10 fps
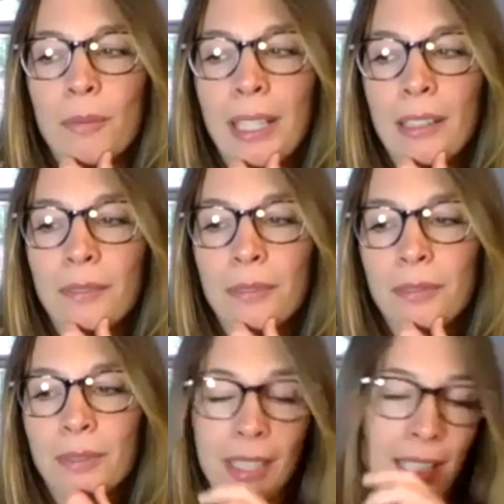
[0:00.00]
like if
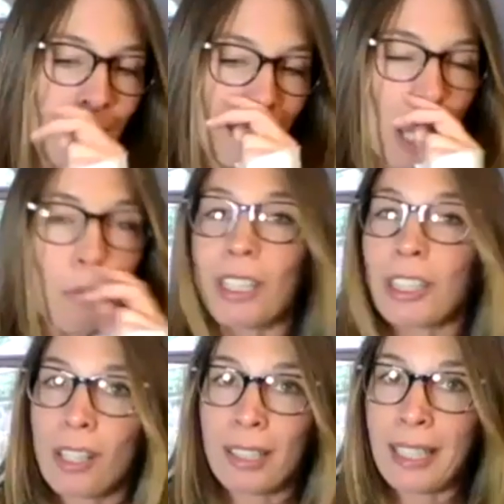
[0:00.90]
I watch a
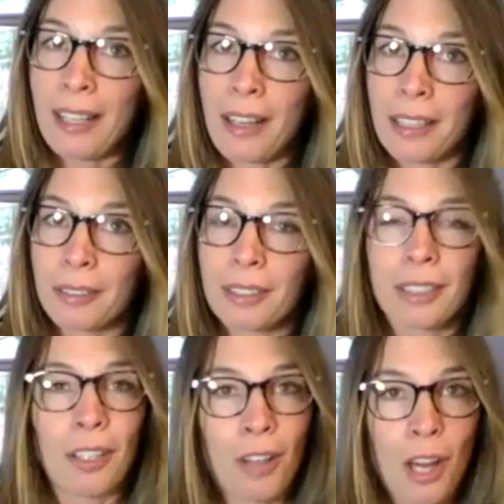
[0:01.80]
lot of Dateline,
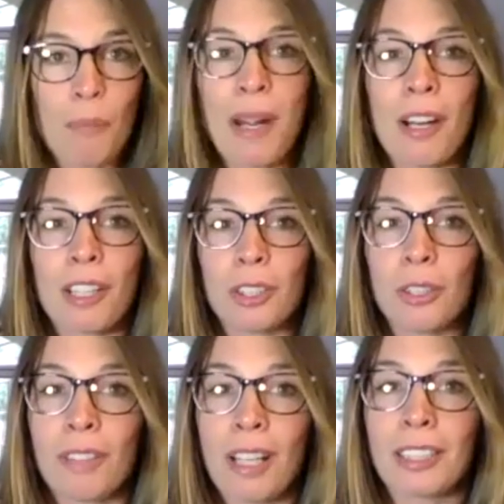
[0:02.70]
there are a lot of parents who
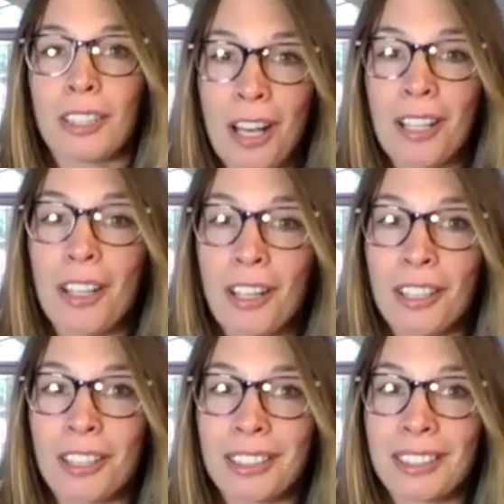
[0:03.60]
have lost a lot of
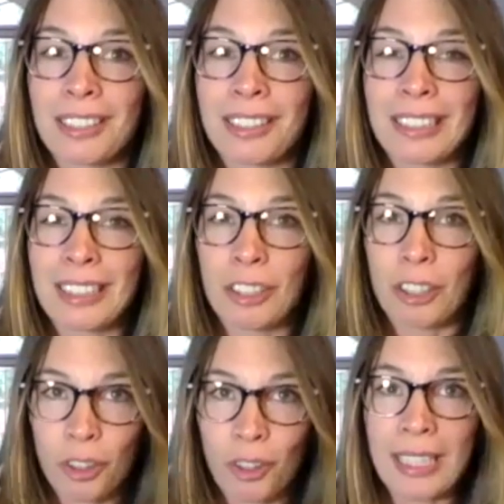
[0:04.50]
daughters to
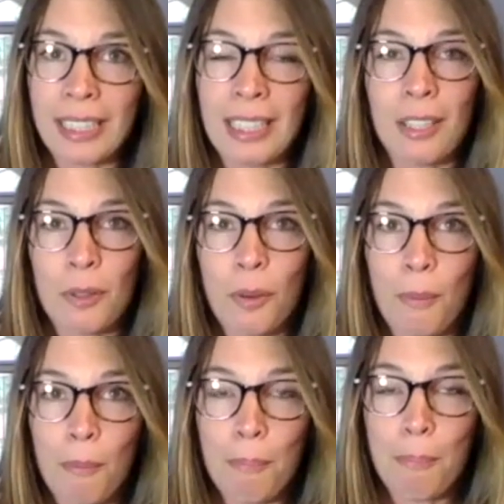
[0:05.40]
crazy
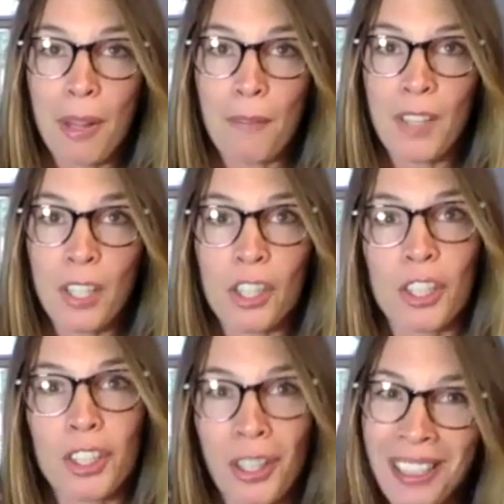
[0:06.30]

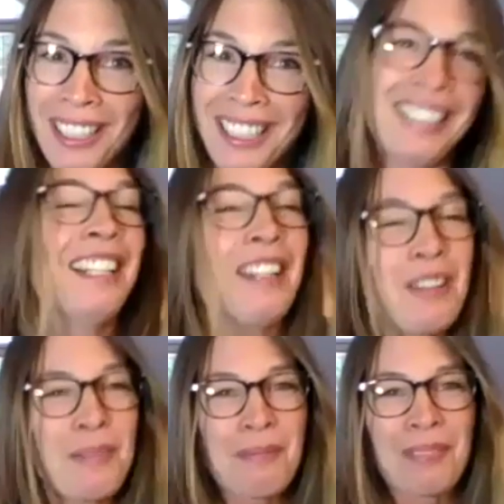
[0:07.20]
motherfuckers.
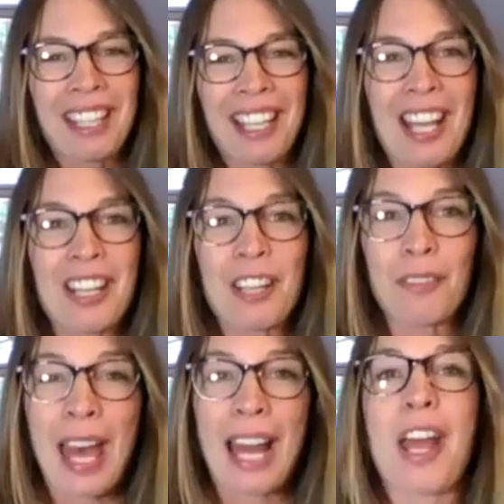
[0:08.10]
And if
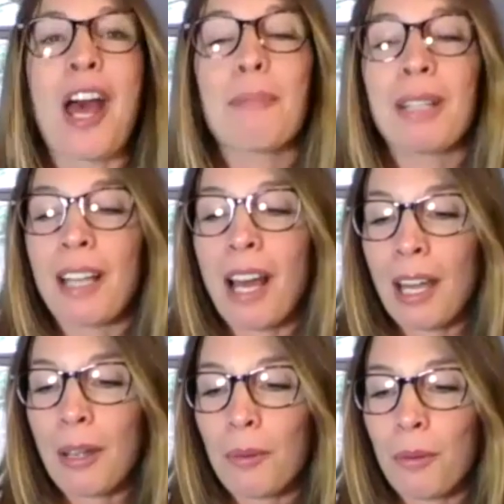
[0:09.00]
that happened, I